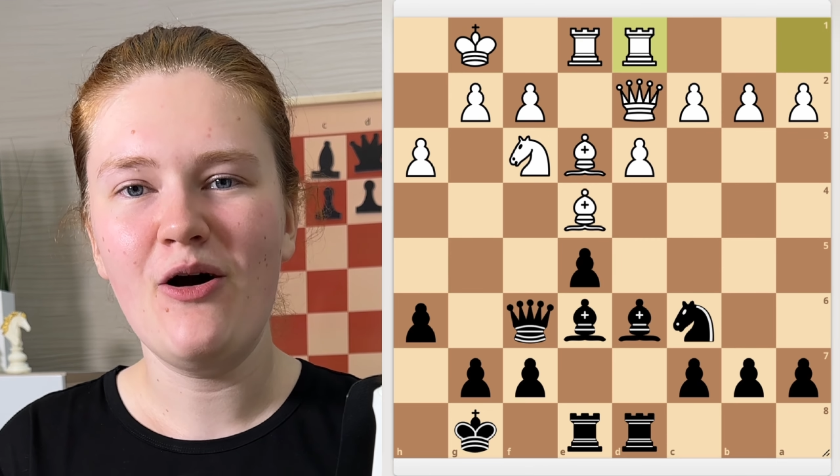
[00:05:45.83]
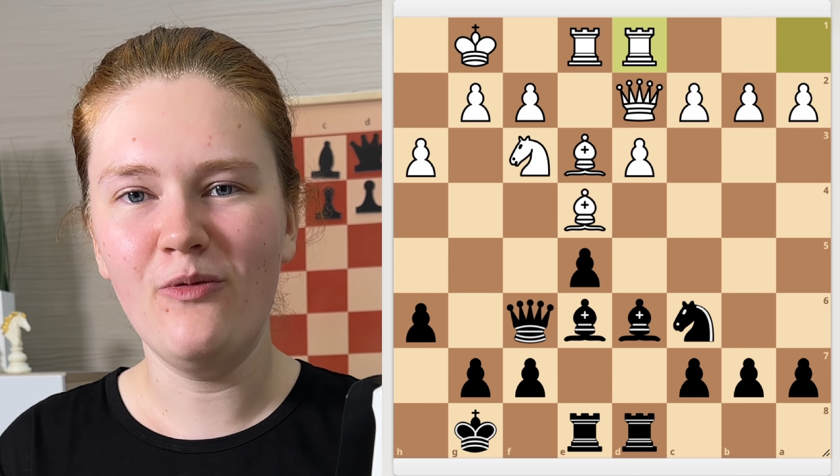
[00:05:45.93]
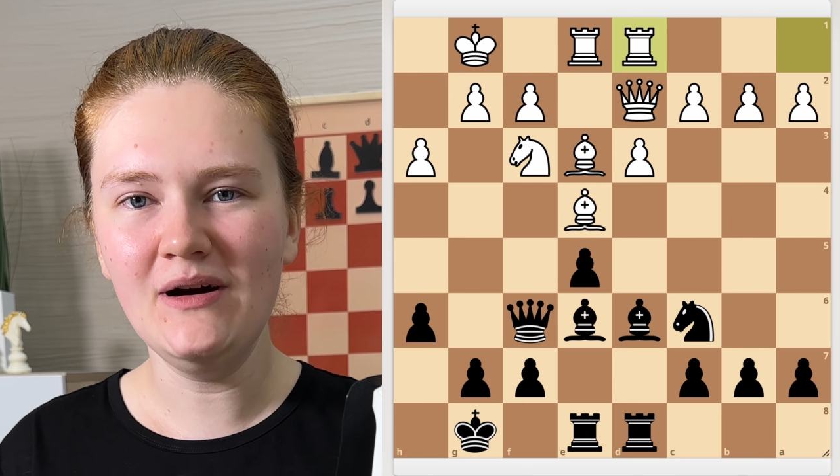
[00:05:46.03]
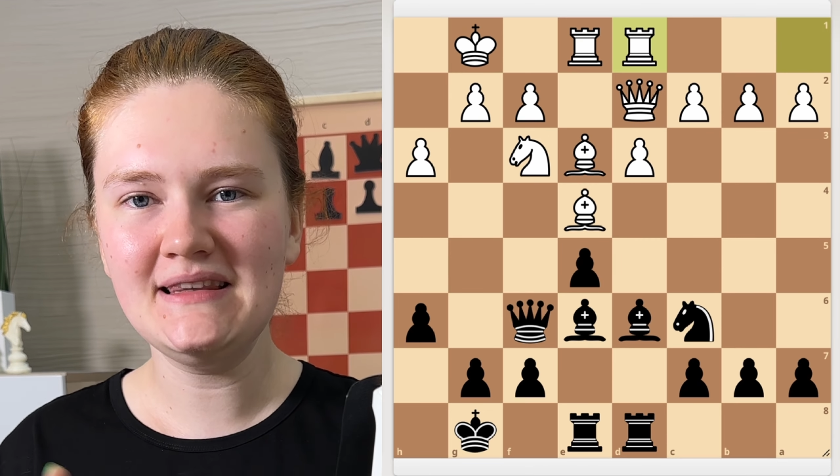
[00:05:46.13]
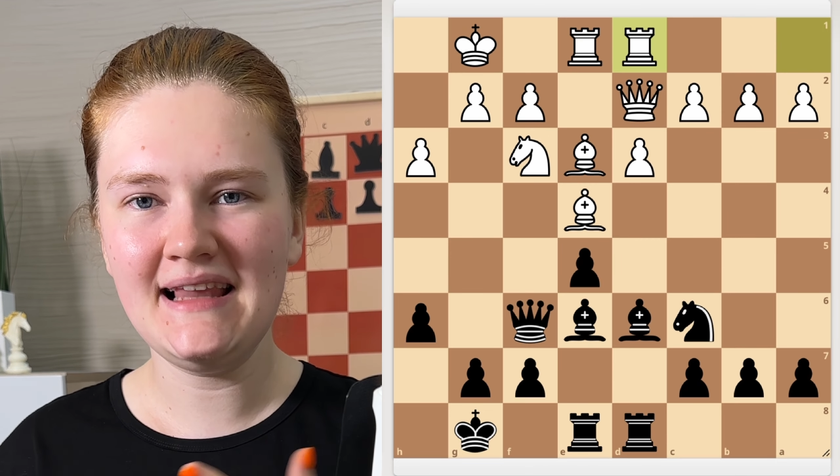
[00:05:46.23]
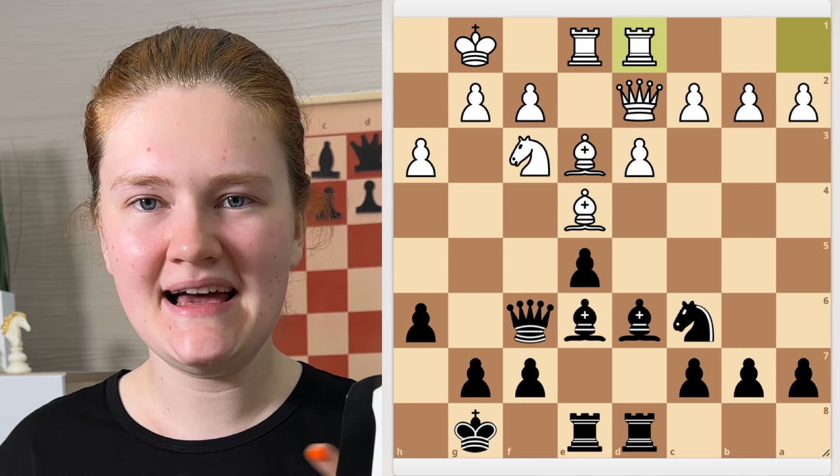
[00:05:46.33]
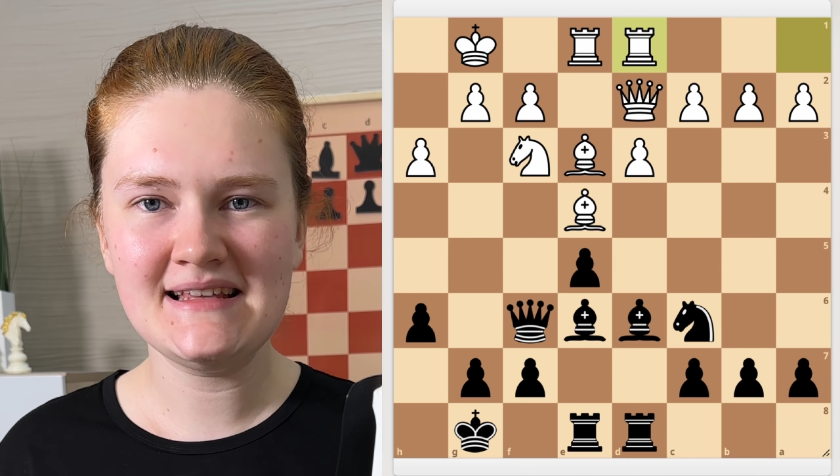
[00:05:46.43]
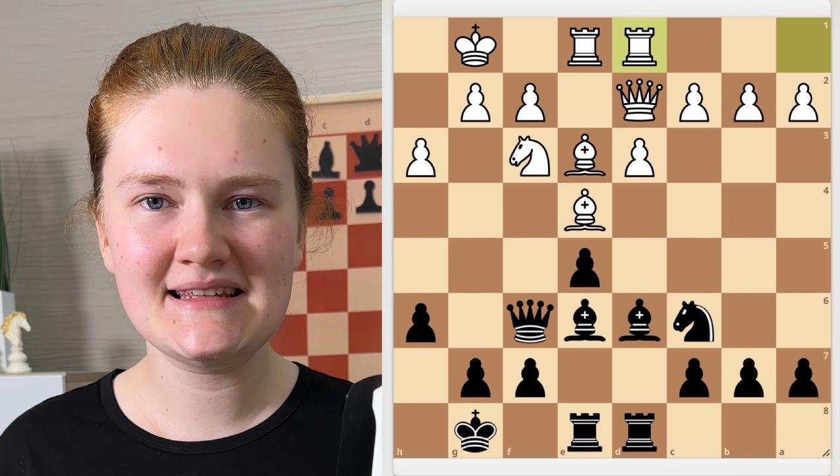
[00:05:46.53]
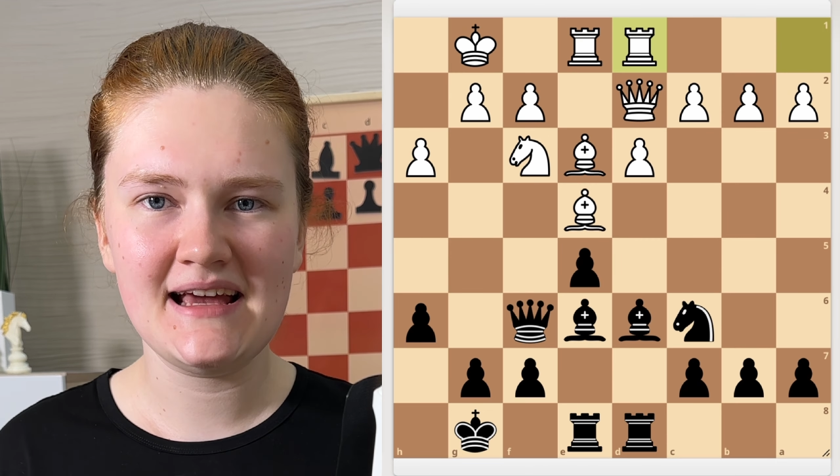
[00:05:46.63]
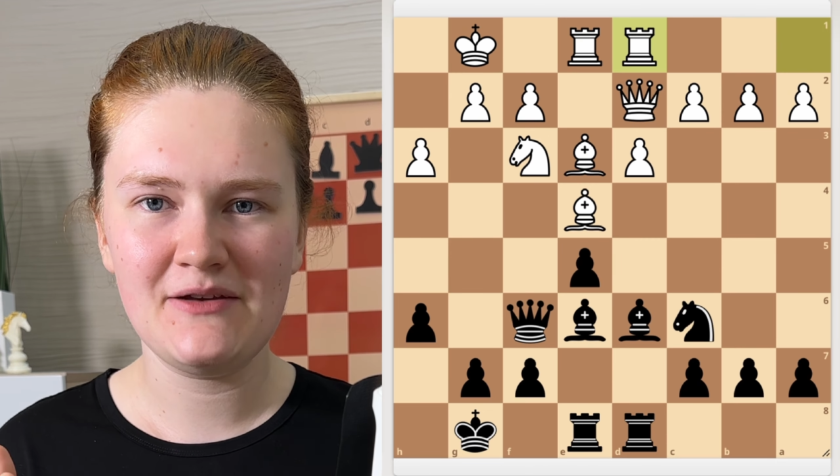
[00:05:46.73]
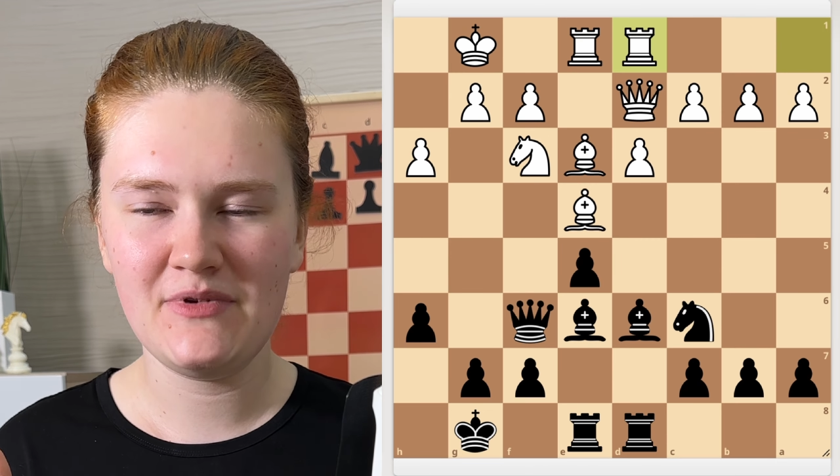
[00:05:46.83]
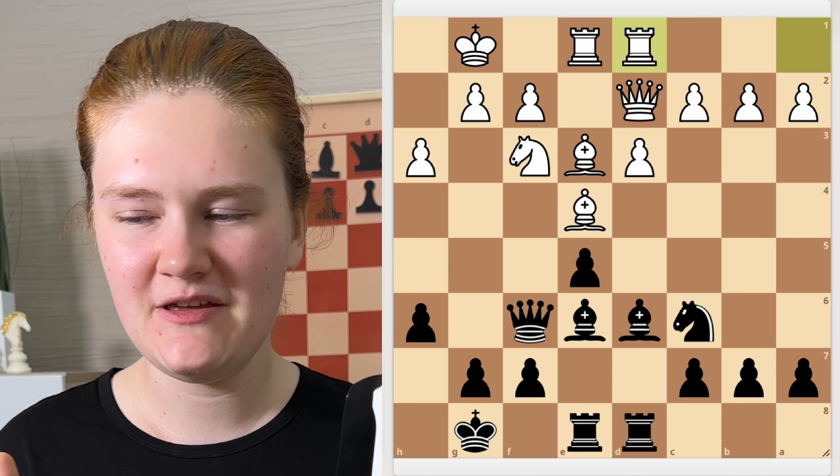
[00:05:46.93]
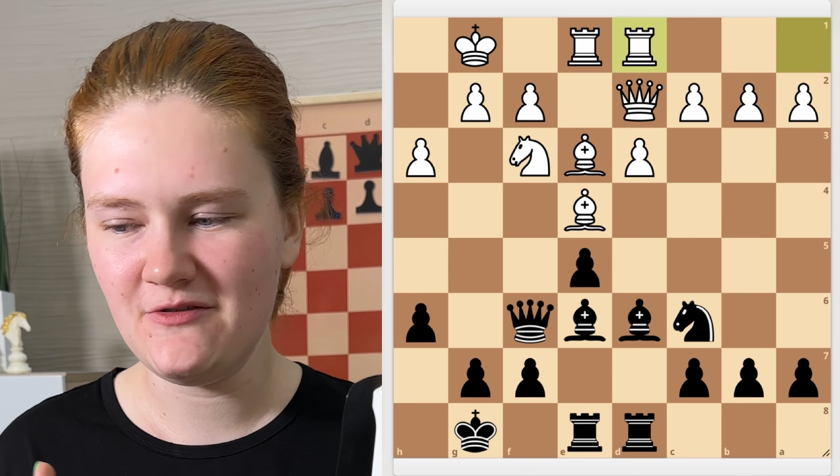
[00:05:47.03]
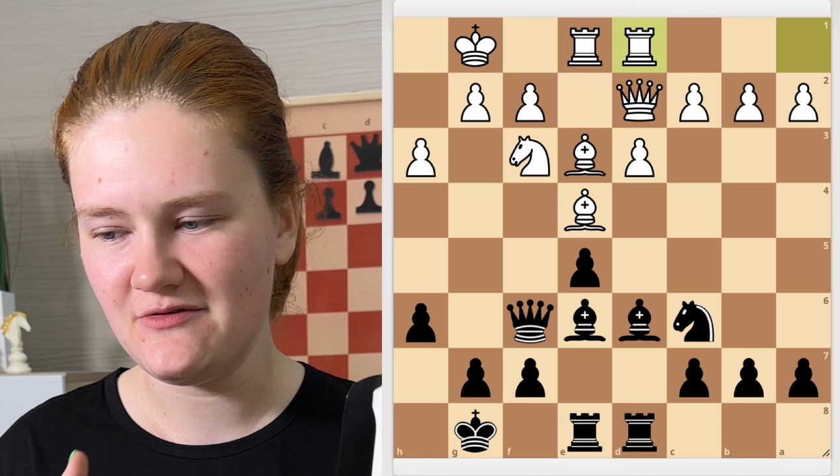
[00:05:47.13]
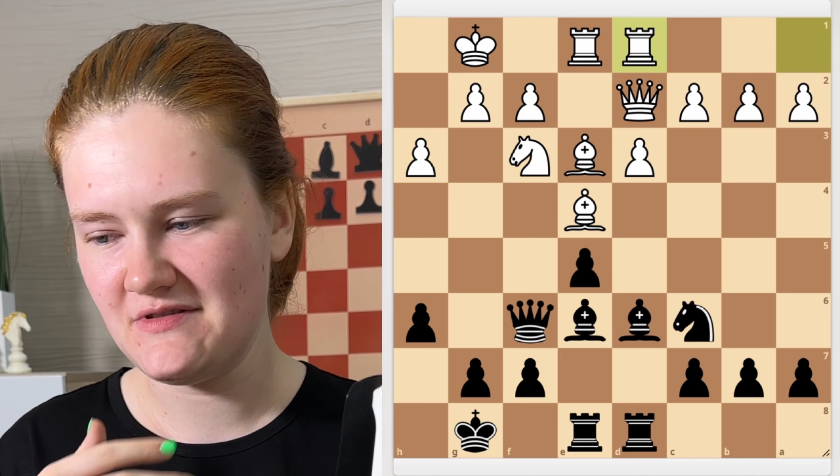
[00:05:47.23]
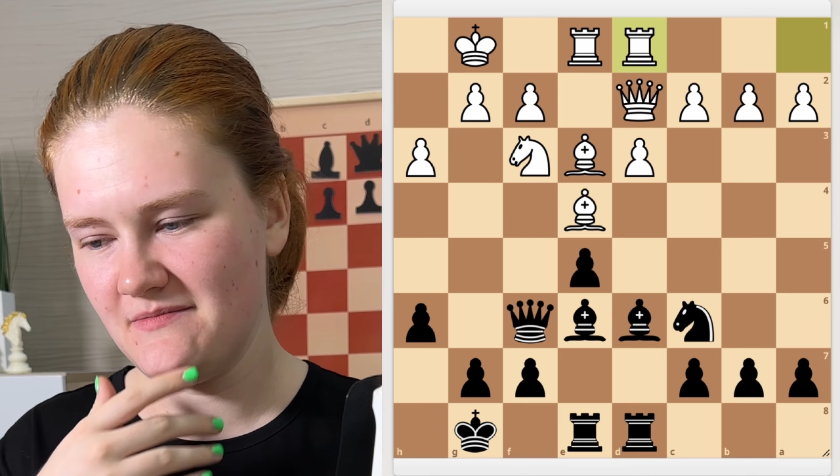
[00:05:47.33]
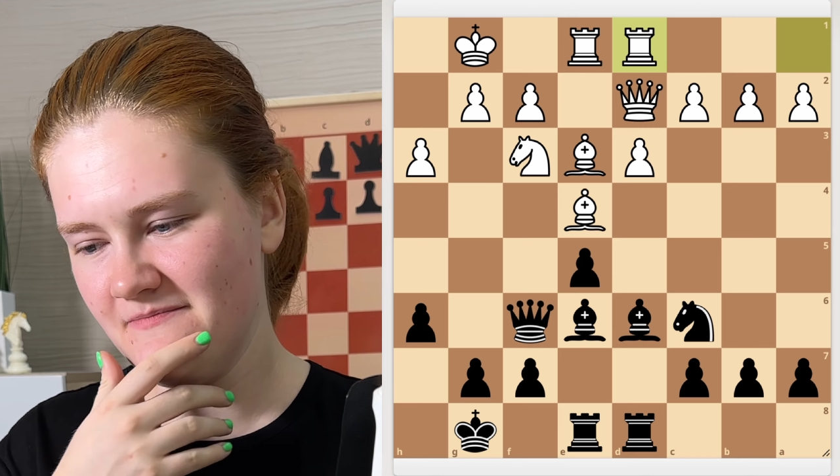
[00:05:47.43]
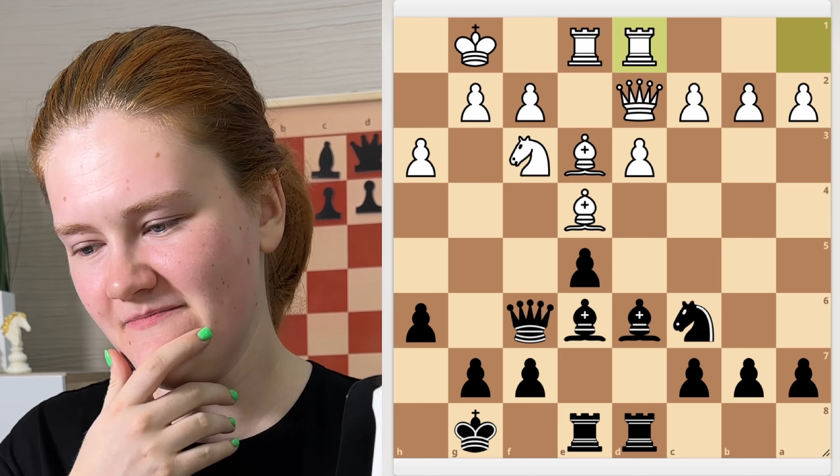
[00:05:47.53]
What lines can we use?